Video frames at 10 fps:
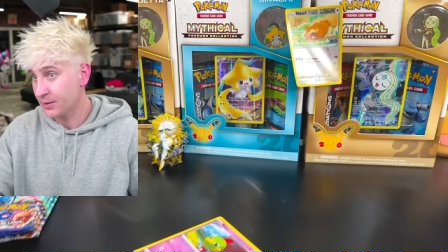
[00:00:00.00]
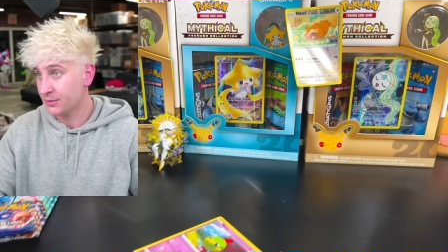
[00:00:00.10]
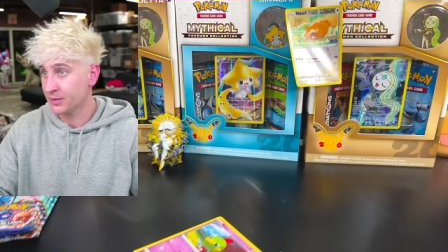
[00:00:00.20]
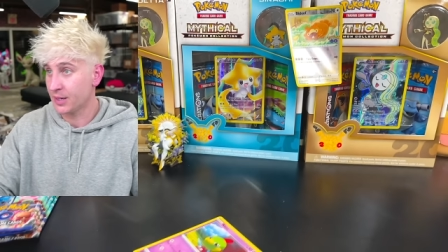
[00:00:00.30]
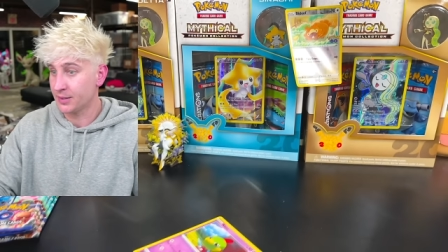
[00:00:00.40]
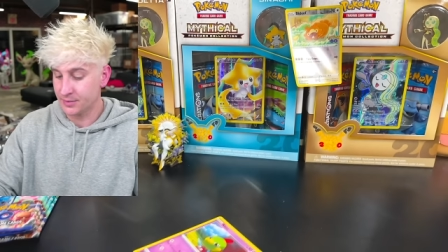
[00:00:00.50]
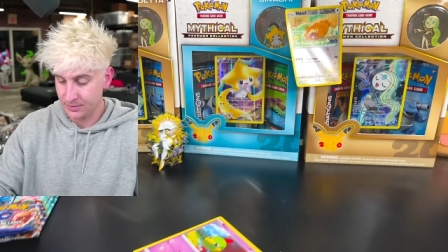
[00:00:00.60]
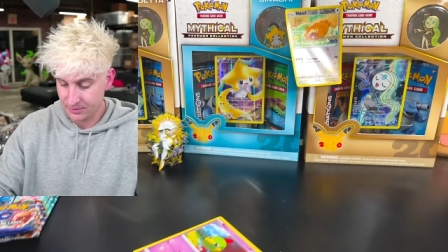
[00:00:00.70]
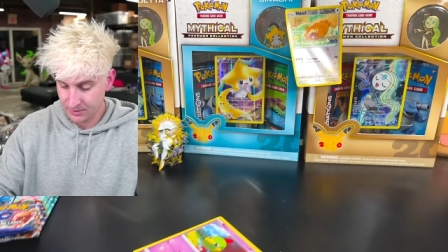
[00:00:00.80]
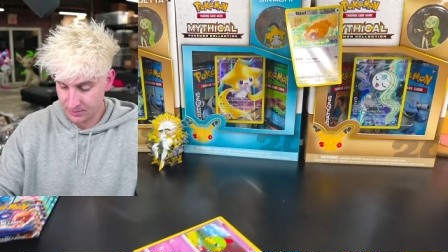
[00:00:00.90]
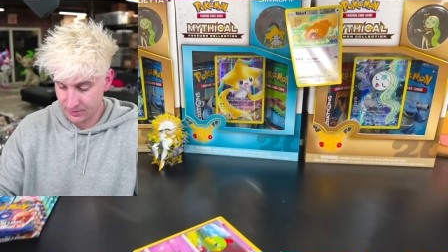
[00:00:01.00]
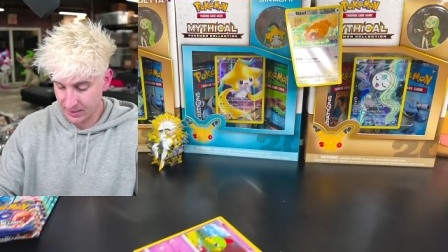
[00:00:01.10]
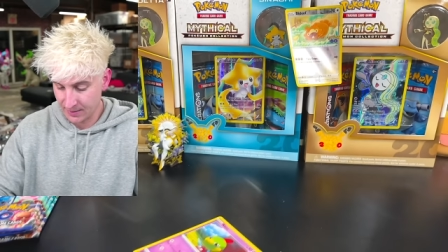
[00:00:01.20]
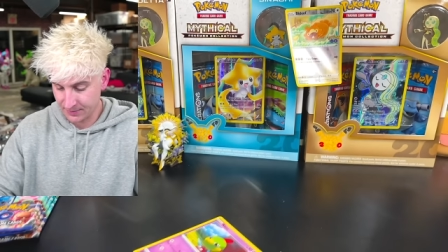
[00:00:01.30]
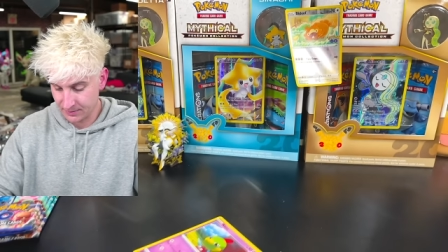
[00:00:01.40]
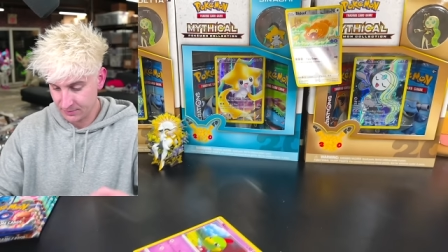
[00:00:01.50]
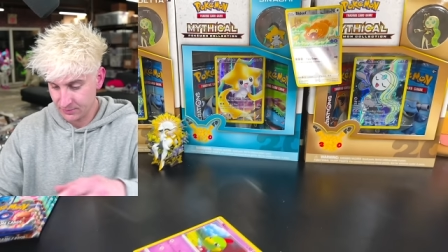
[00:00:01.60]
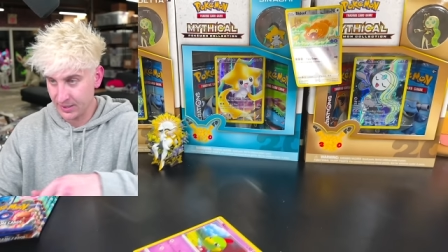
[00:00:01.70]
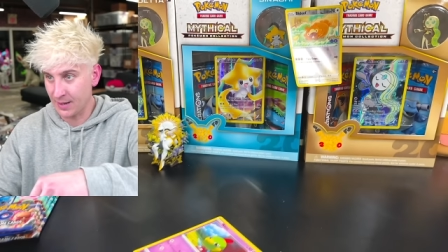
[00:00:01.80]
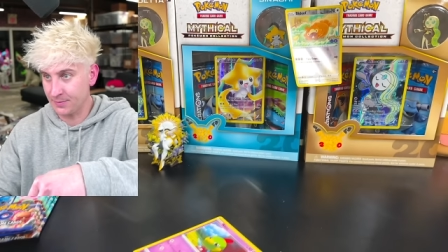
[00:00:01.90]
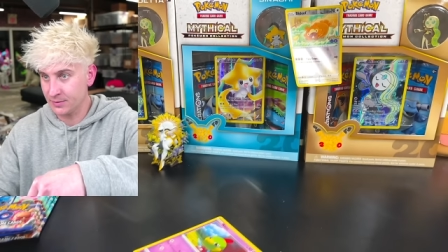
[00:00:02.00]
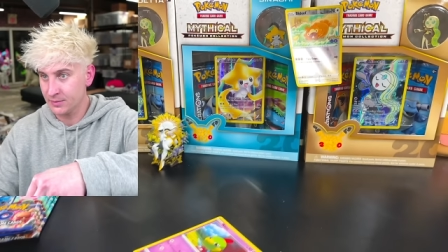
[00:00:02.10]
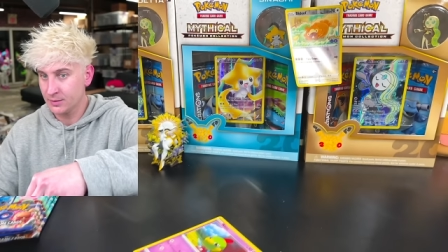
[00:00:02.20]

God. Oh, what happened? What happened?